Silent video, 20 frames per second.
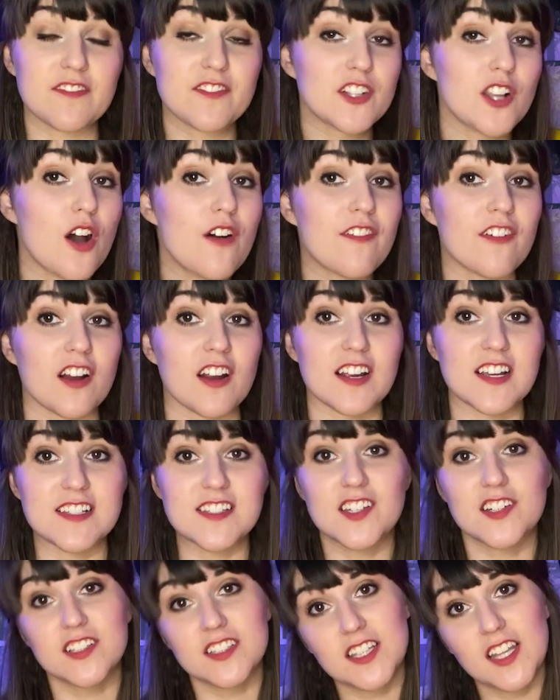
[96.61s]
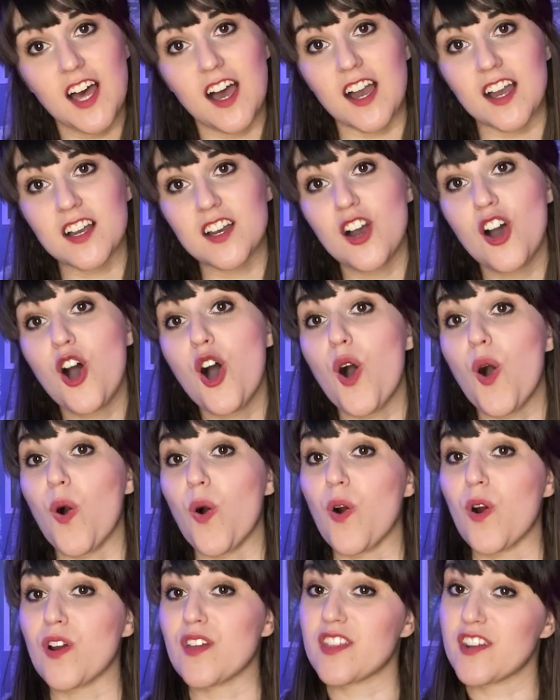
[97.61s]
clover is good luck,
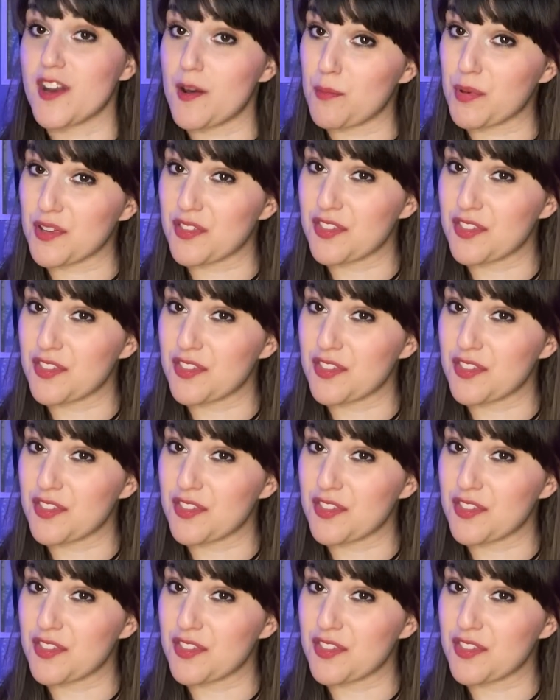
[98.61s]
or the number